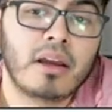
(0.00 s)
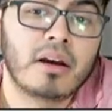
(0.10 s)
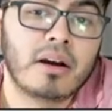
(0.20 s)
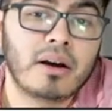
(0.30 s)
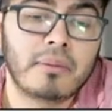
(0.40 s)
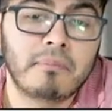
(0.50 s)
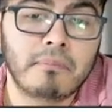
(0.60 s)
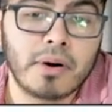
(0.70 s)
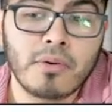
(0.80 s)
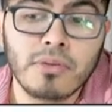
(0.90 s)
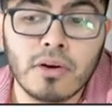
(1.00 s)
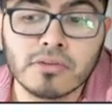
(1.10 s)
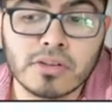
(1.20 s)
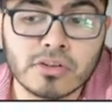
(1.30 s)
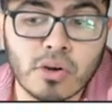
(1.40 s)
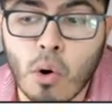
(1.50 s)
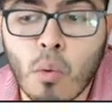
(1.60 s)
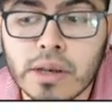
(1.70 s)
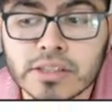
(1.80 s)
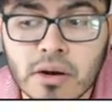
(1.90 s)
Um, but who knows? There's
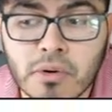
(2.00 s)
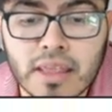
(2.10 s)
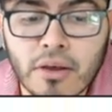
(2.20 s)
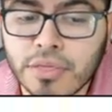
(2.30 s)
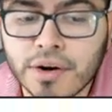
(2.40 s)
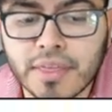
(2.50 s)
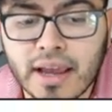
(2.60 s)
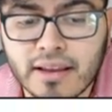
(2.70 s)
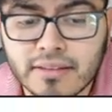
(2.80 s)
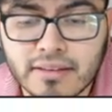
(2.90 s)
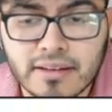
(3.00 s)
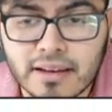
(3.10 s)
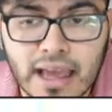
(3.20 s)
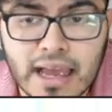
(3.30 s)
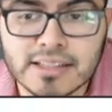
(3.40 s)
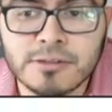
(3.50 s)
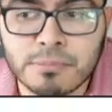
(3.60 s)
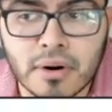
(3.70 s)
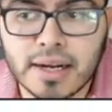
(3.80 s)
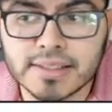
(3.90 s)
always someone out there that hasn't
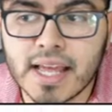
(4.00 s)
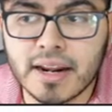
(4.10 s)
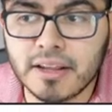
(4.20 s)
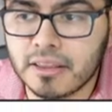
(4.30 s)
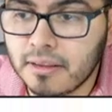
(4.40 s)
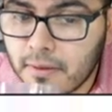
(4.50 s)
priced that in.